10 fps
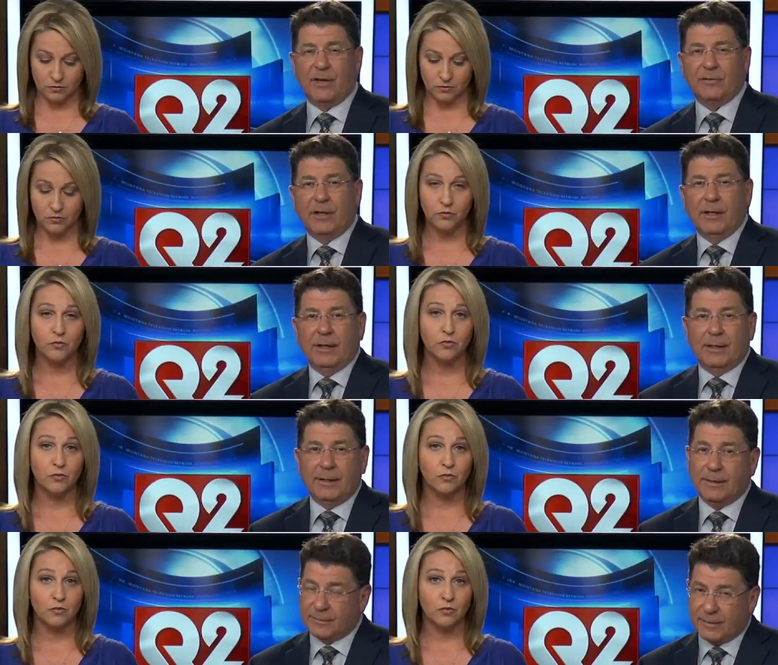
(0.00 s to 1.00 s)
Speaker 1: says
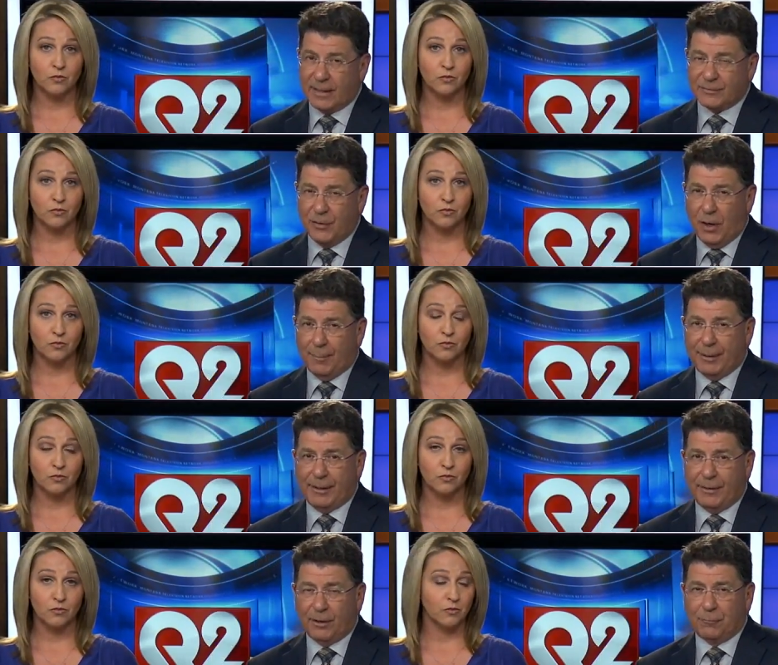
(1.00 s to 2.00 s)
he discussed the
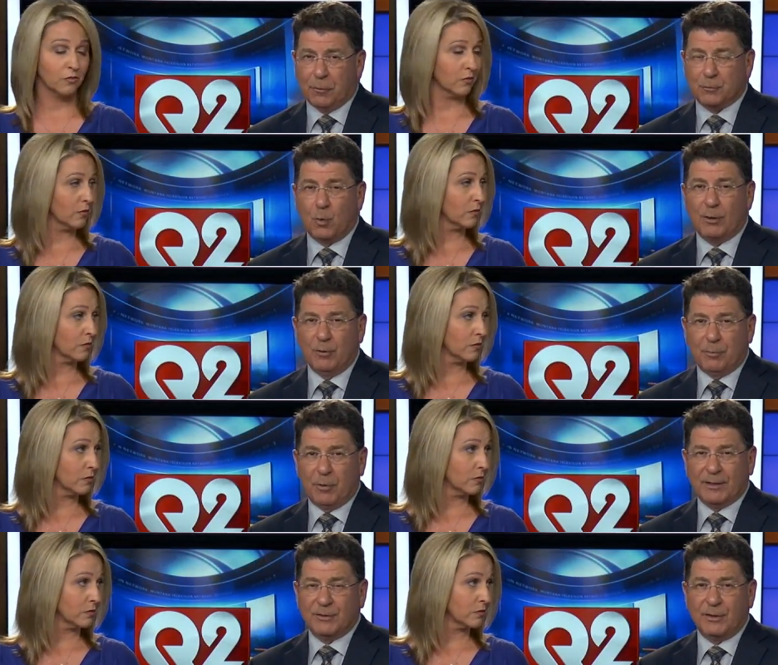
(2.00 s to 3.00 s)
nominee on Air Force One
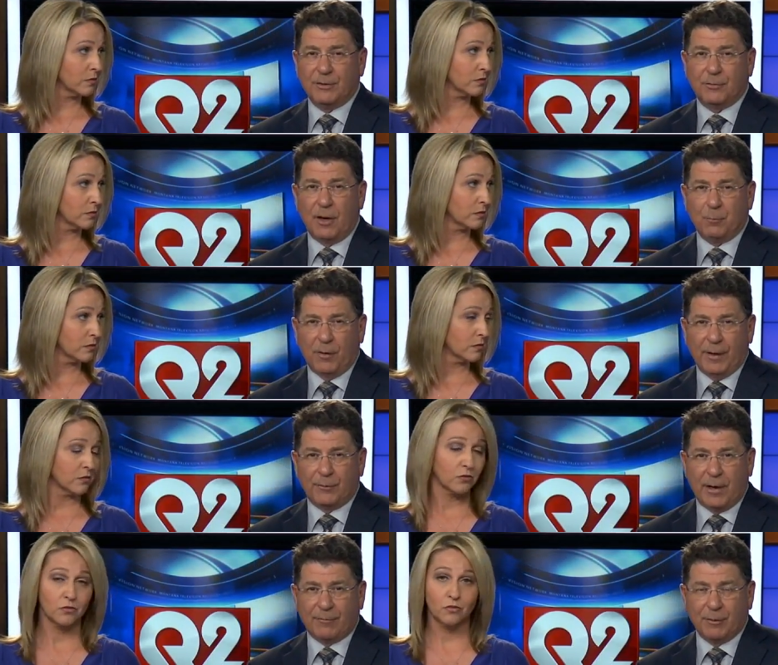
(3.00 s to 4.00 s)
with President Trump while
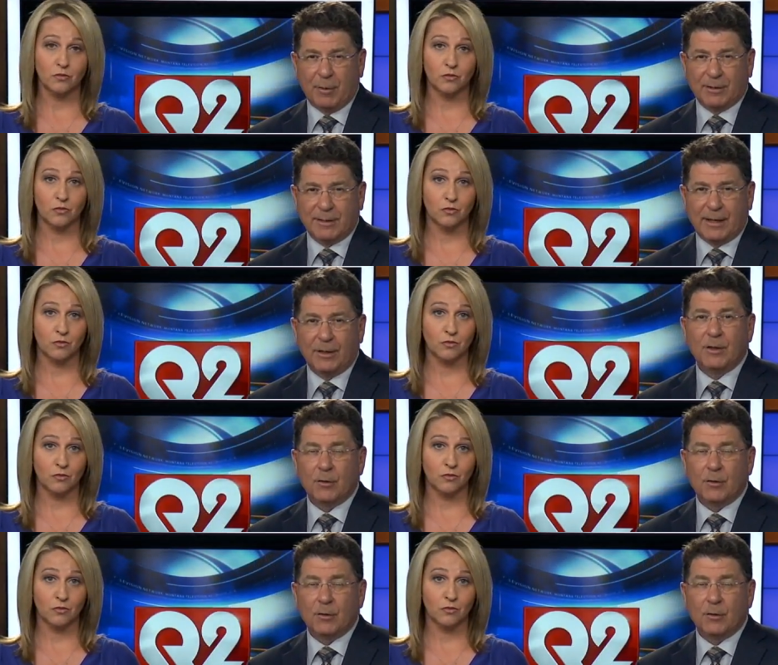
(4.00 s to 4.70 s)
they traveled to Montana